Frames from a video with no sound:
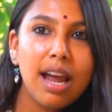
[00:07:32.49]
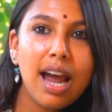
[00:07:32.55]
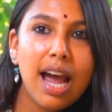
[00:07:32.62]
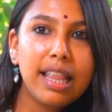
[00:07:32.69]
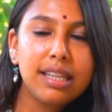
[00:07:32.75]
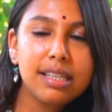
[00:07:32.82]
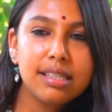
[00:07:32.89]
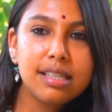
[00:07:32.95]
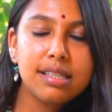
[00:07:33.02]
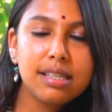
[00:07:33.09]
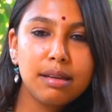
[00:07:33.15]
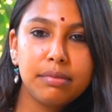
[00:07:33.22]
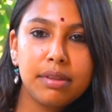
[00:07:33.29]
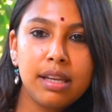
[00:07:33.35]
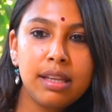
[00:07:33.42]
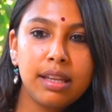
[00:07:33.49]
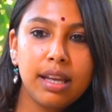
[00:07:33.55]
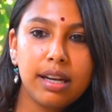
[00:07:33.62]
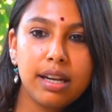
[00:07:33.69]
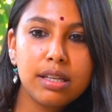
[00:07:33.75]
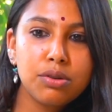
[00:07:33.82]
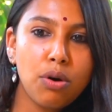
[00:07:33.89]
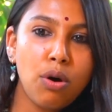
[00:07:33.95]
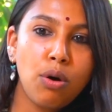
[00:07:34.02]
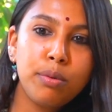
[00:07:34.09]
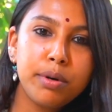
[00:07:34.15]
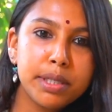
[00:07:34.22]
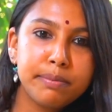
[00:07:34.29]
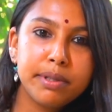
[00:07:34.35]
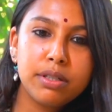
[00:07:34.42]
And this is something that has
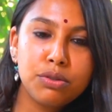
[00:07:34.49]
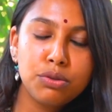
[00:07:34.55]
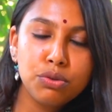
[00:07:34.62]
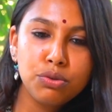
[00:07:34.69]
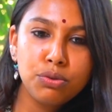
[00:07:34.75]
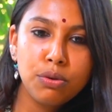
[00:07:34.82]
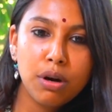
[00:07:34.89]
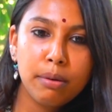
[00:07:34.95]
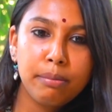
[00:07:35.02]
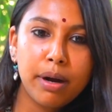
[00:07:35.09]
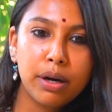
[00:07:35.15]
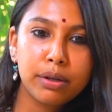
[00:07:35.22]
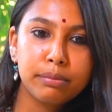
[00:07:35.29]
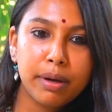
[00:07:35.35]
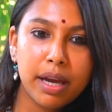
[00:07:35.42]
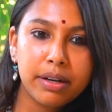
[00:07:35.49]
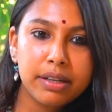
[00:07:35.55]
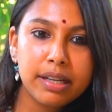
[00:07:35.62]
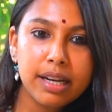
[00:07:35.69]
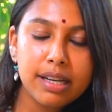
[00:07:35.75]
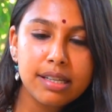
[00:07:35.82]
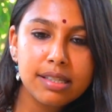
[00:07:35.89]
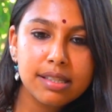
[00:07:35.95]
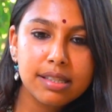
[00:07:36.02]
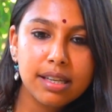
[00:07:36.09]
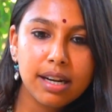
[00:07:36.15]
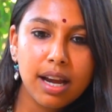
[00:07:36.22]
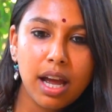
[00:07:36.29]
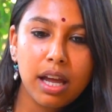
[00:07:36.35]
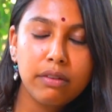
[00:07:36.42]
always been true about Paradise,
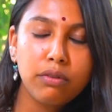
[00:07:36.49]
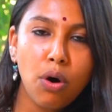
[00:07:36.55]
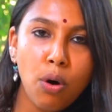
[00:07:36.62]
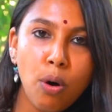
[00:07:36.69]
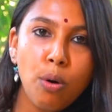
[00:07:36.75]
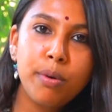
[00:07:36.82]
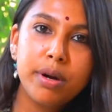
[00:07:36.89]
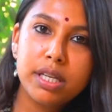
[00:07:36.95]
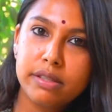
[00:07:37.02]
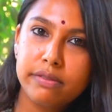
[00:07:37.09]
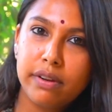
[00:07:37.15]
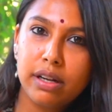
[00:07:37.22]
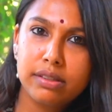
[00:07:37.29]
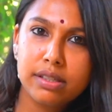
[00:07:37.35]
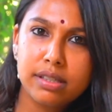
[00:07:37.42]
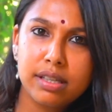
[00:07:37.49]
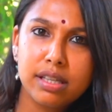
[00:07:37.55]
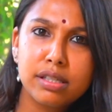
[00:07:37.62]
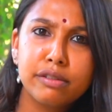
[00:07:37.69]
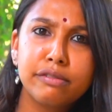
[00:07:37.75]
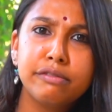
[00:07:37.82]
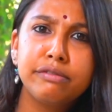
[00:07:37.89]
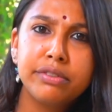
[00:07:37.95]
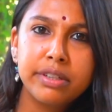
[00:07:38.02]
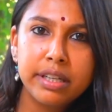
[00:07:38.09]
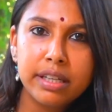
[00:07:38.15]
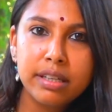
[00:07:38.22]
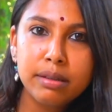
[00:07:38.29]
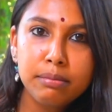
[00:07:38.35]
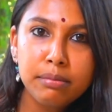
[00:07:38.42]
that I've always felt a sense of
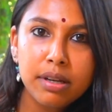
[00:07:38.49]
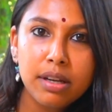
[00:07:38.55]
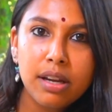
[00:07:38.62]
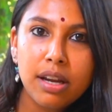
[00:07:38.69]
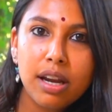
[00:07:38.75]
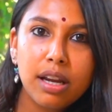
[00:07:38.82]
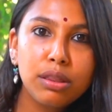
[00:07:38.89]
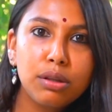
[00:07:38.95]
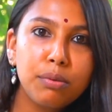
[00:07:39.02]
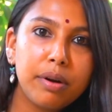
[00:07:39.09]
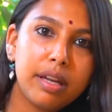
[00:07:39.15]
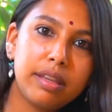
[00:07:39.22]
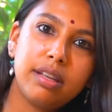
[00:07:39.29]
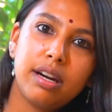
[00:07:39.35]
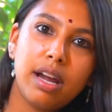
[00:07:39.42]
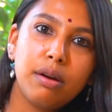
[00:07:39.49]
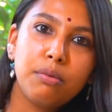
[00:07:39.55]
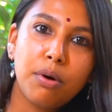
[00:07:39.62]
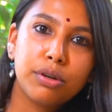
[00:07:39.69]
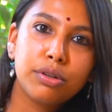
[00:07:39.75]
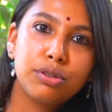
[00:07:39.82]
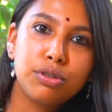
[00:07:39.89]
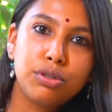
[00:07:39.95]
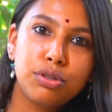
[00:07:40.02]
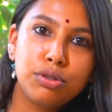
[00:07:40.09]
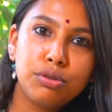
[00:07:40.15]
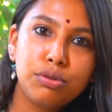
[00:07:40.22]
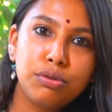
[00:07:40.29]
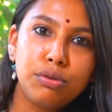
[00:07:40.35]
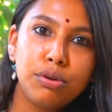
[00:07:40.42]
freedom in the way that I want
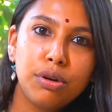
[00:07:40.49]
to